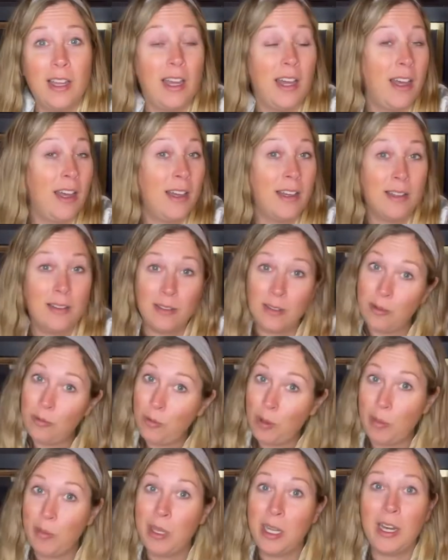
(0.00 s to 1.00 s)
a
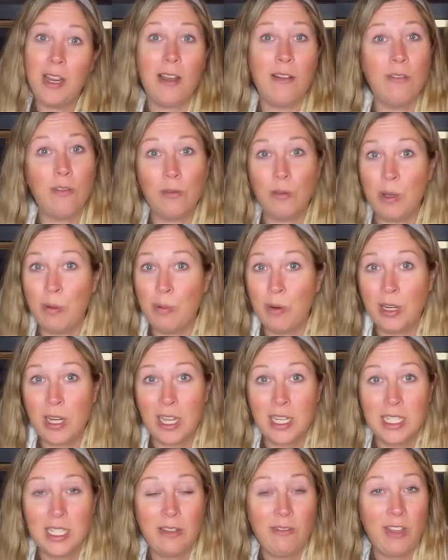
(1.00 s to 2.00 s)
woman of
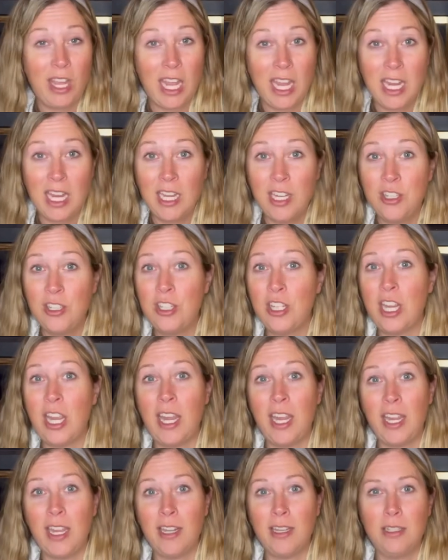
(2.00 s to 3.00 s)
reproductive age,
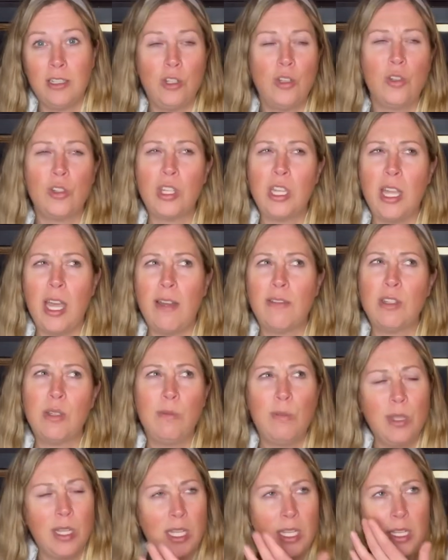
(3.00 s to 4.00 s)
and usually have to
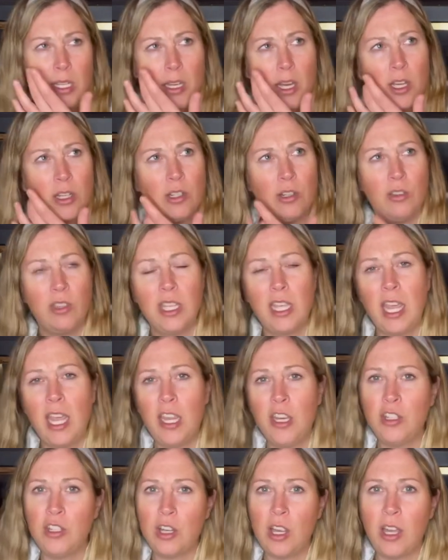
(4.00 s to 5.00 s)
be under the
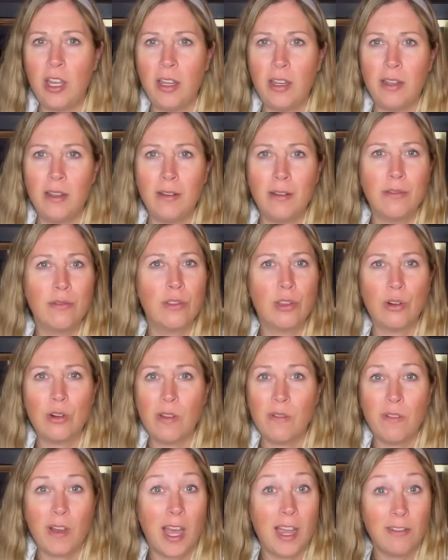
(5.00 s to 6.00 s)
age of
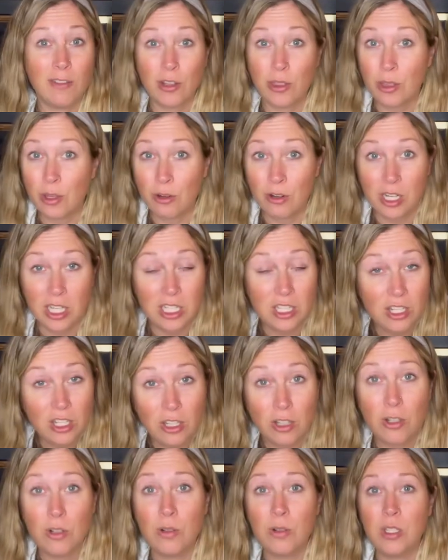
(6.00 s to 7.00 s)
thirty-five or
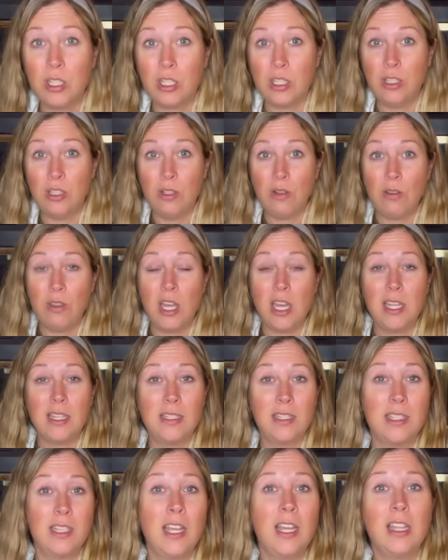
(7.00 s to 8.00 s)
thirty-two to do
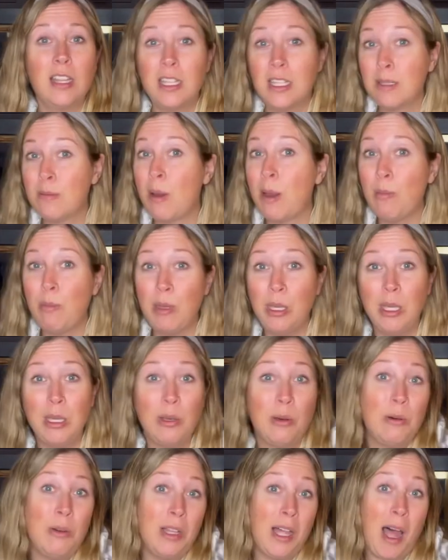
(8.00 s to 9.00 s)
this, this might be a
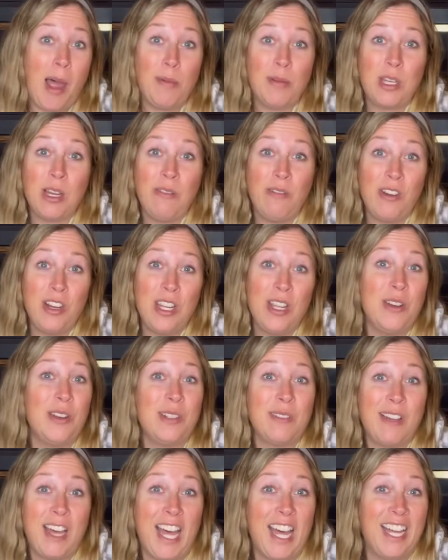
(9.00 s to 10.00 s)
cool option for you as
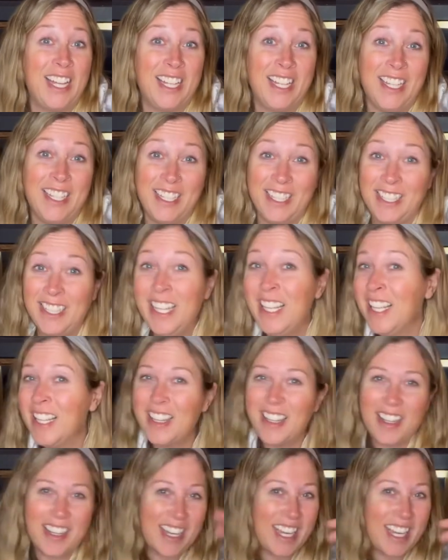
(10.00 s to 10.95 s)
well. Look